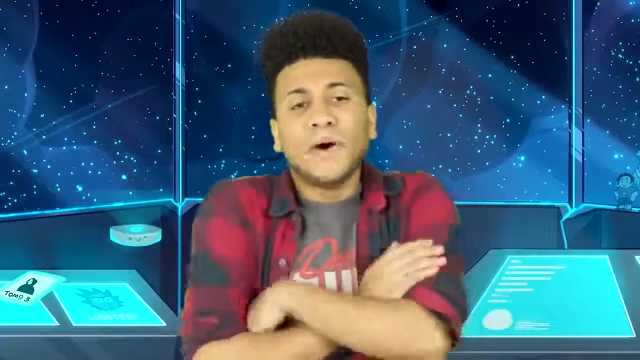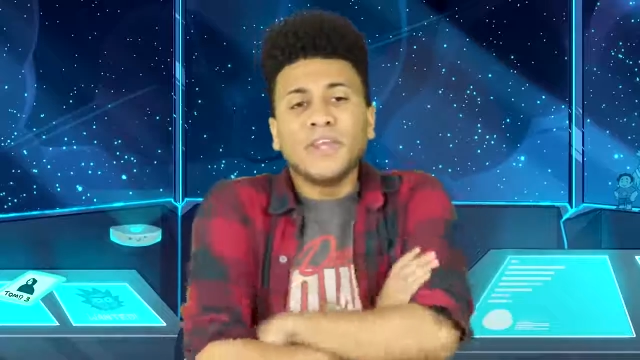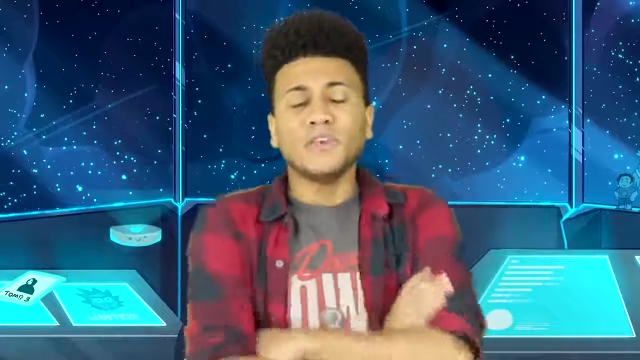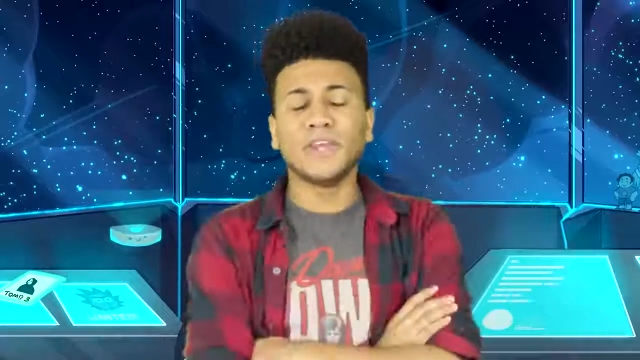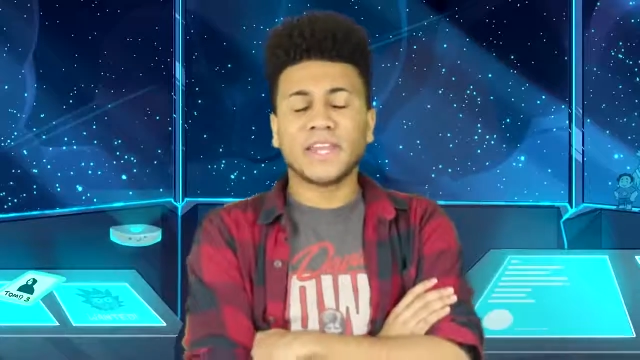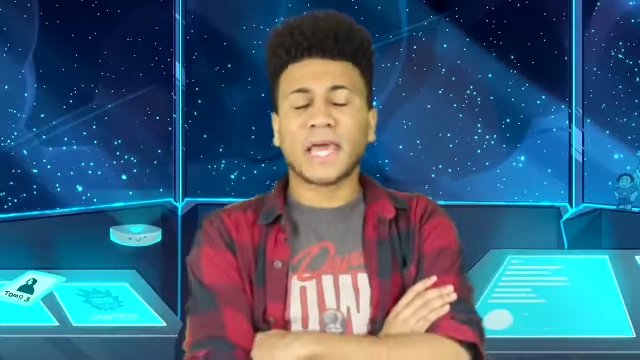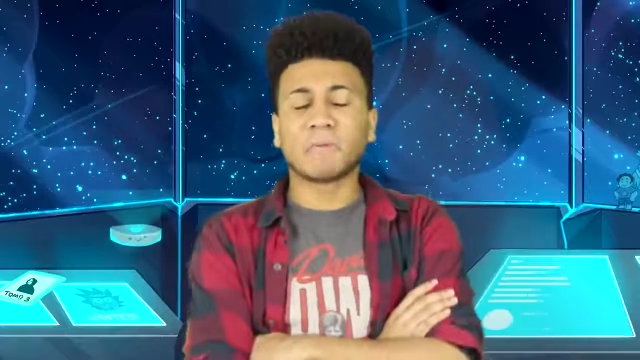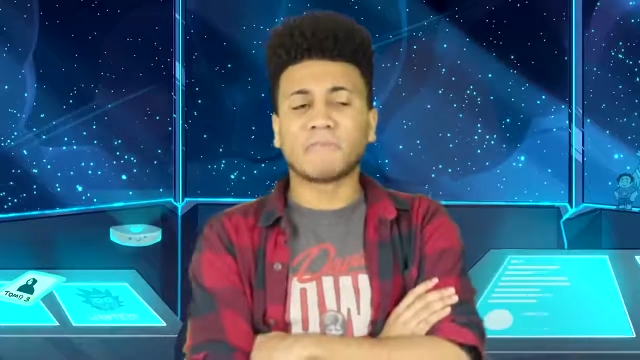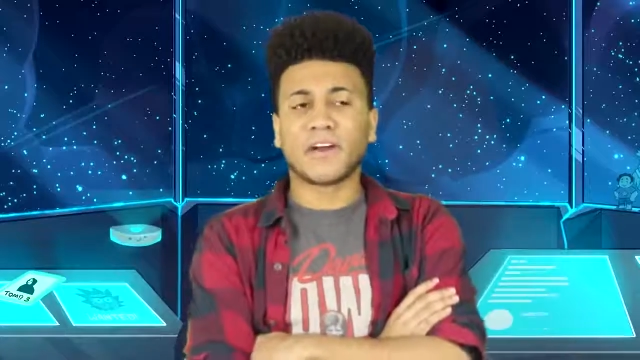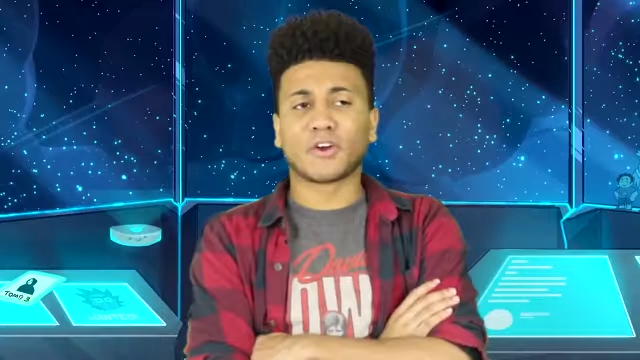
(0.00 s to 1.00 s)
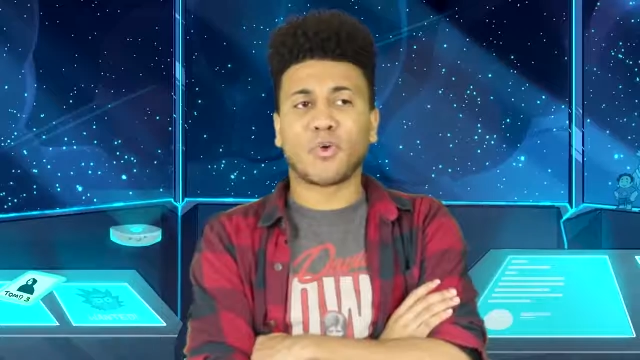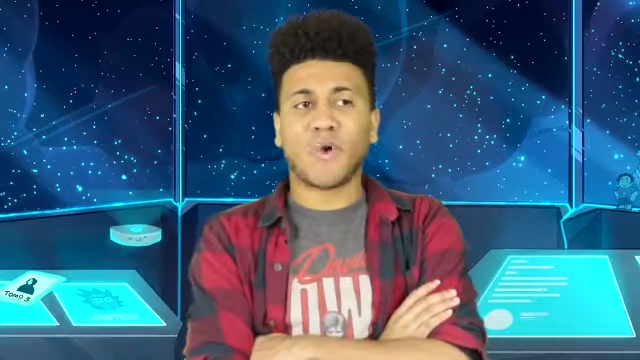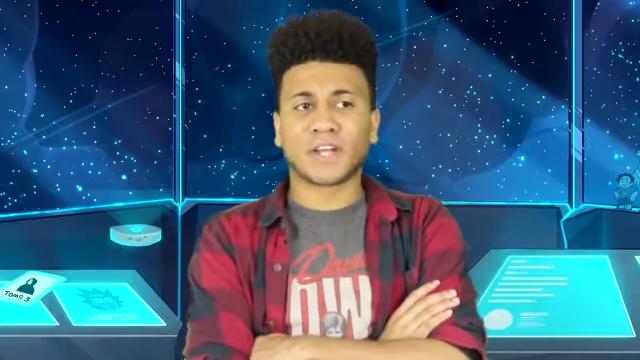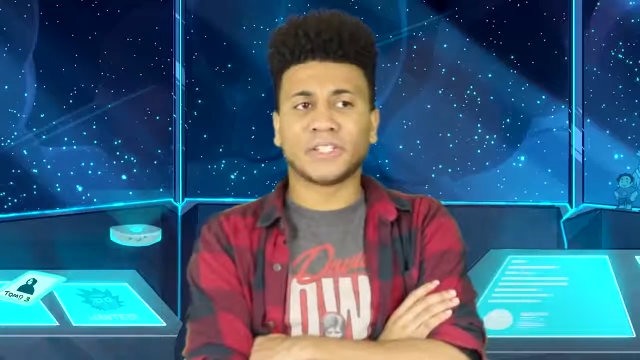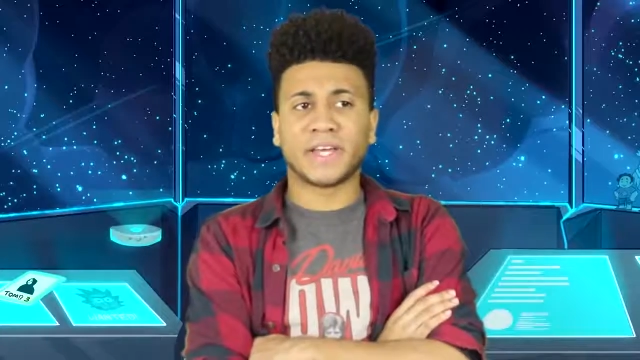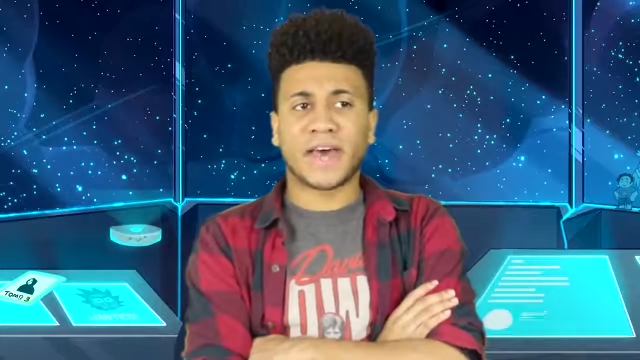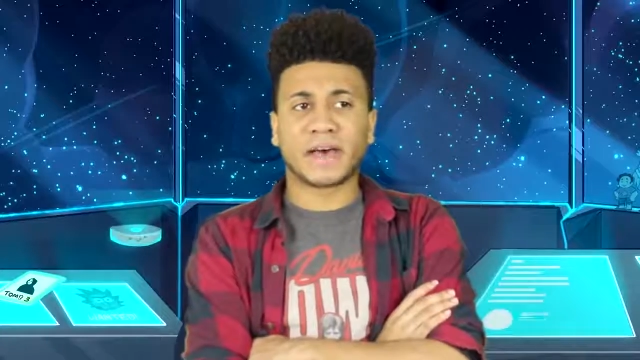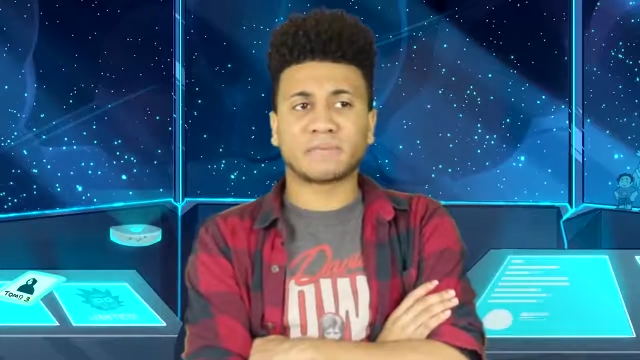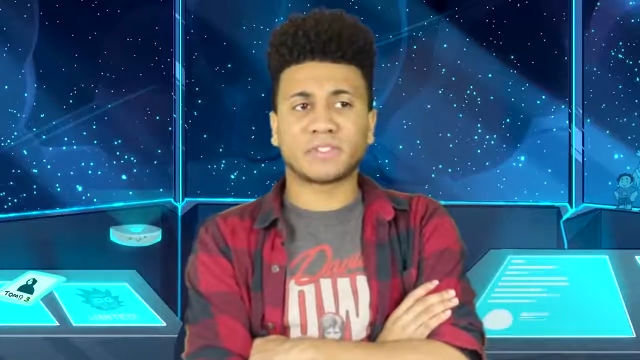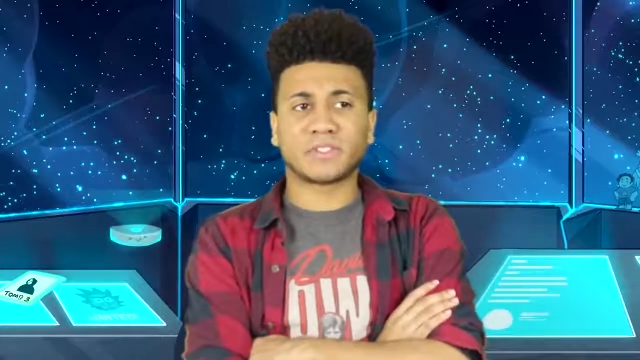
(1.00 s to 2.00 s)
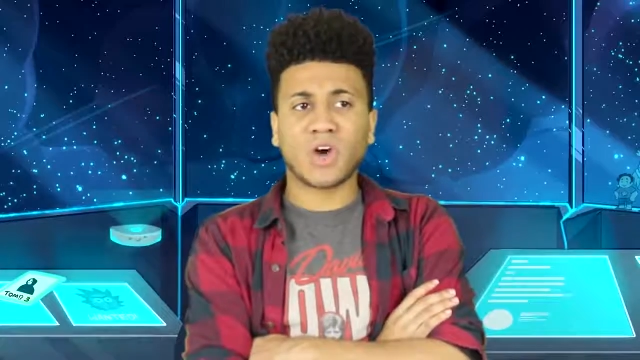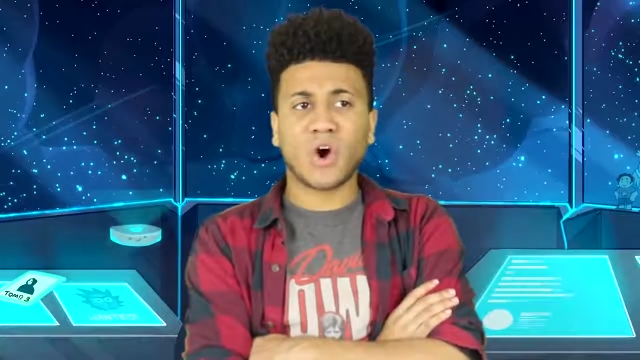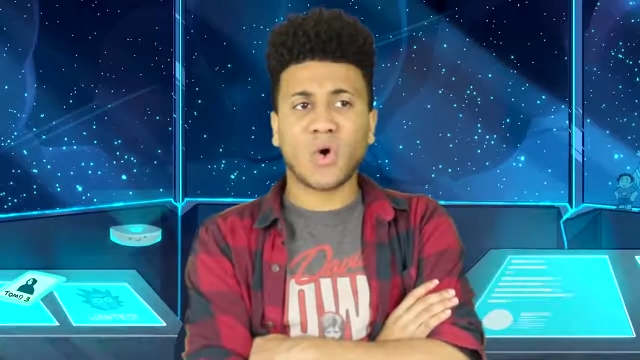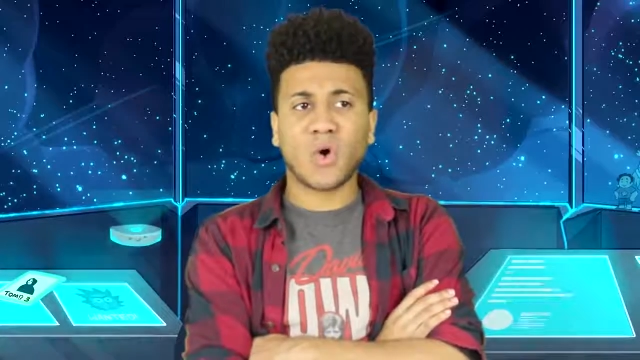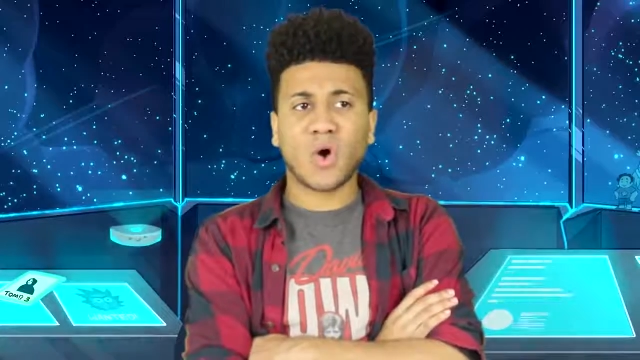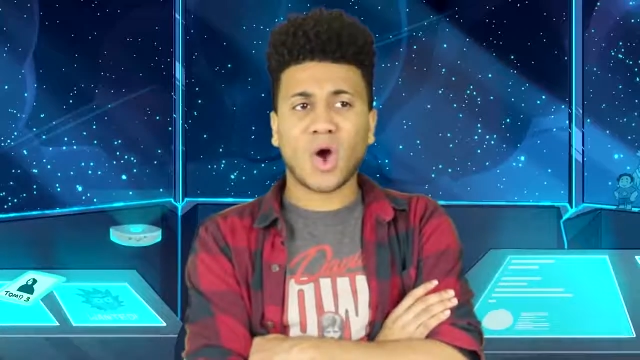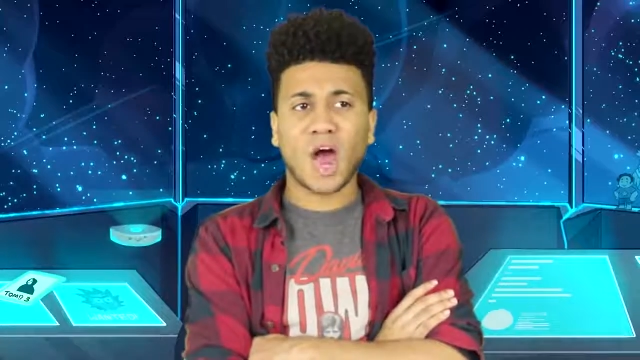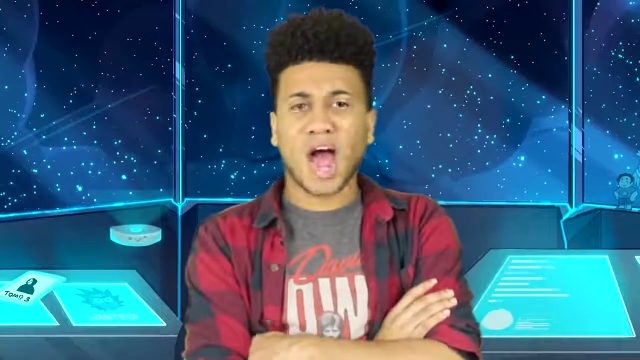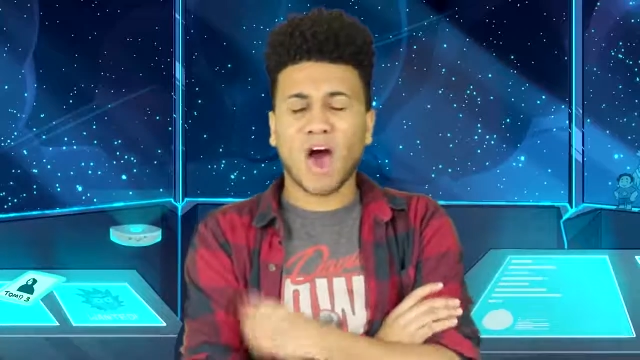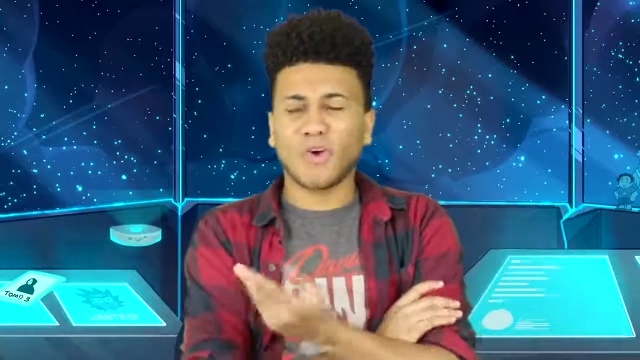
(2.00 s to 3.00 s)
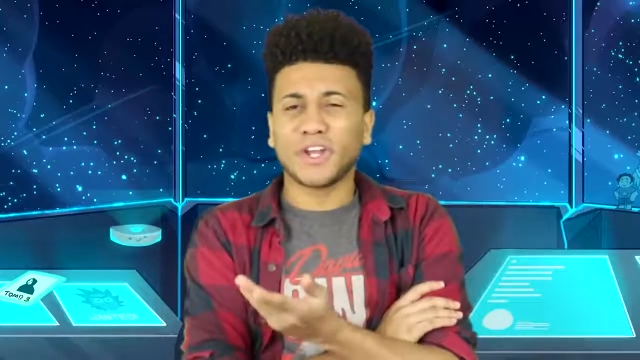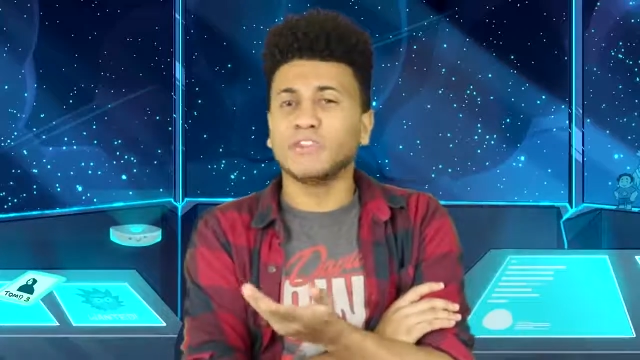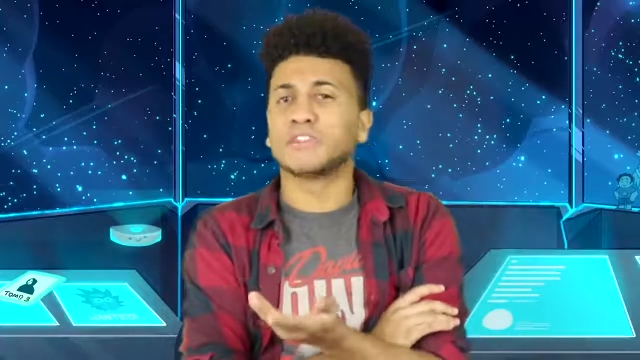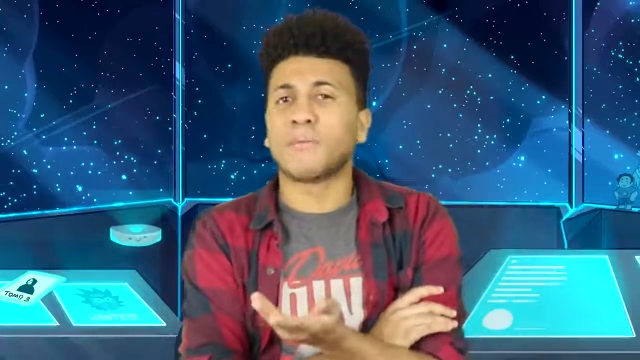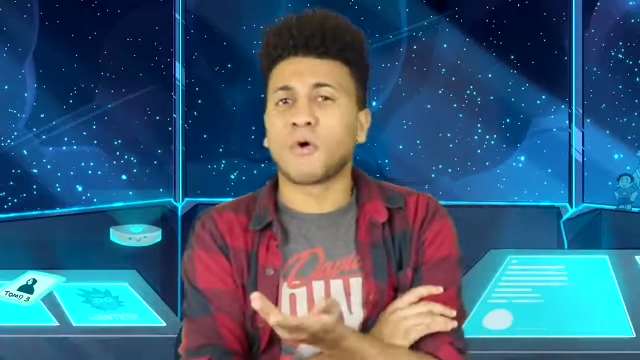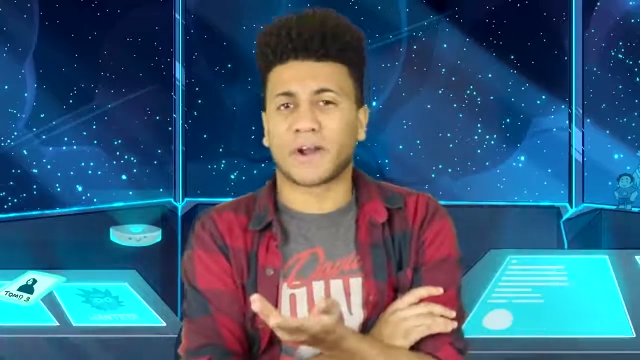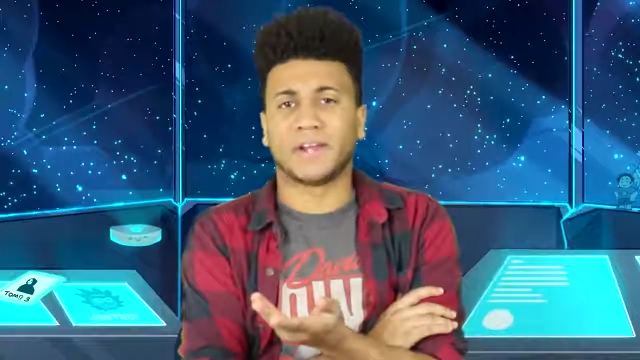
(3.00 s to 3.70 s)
But you need a cable provider to watch the app, so how can you support